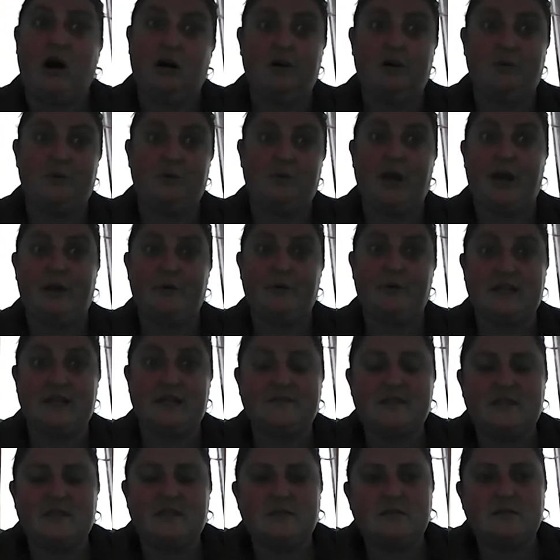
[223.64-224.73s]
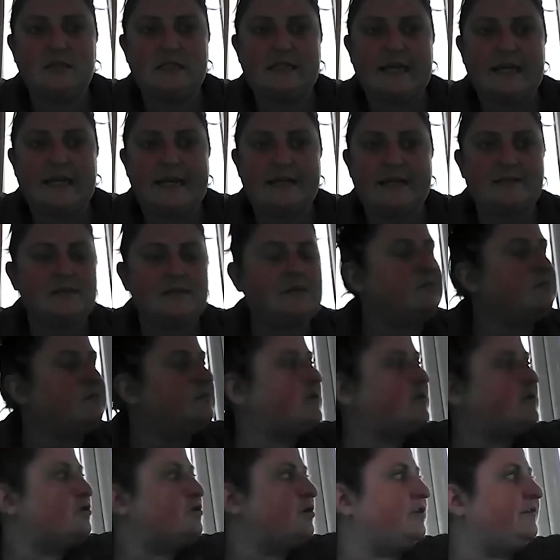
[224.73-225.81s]
who knows, after today's
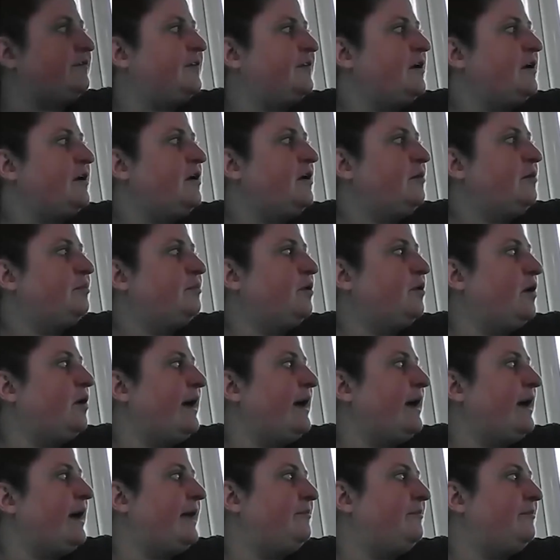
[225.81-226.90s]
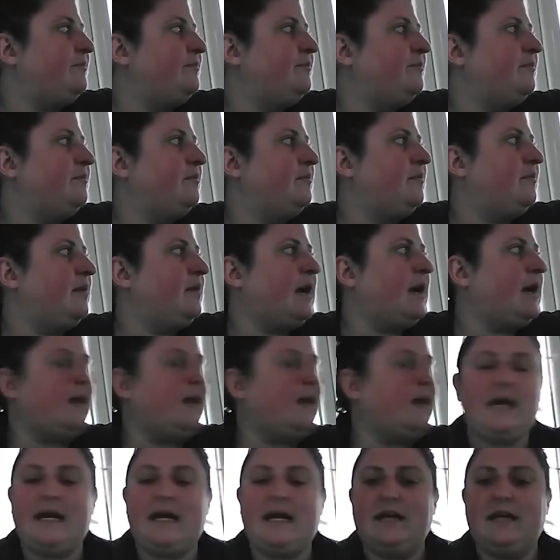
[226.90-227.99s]
stuff. But I'm
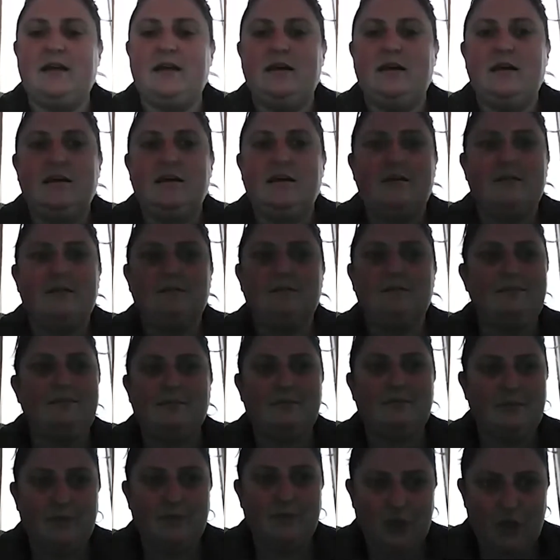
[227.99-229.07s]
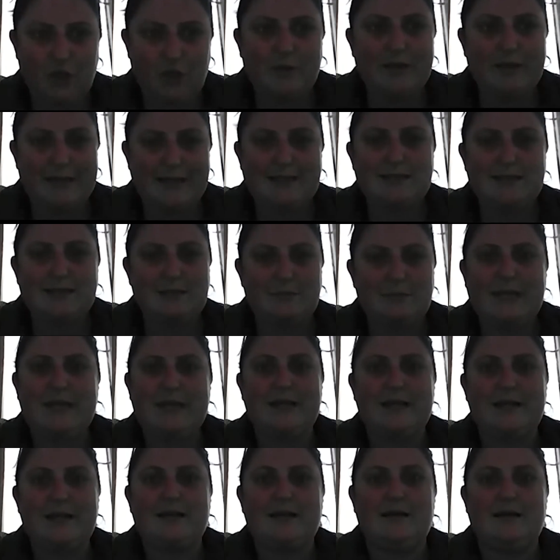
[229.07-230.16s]
like, Ewan needs to
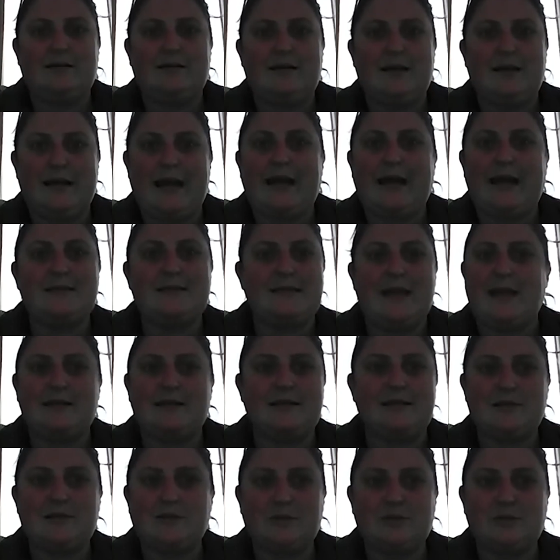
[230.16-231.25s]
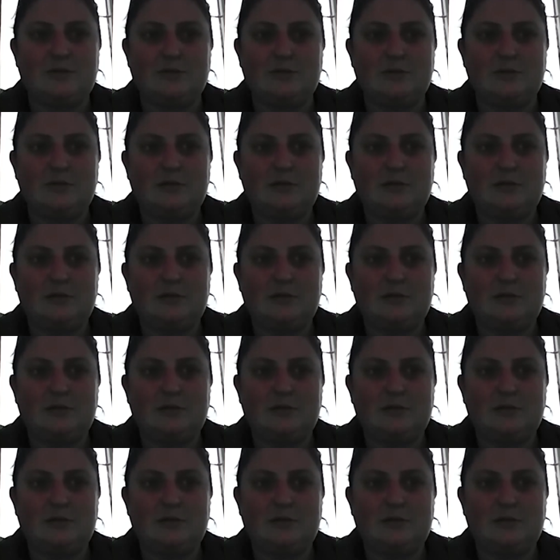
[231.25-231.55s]
be in an SEN school.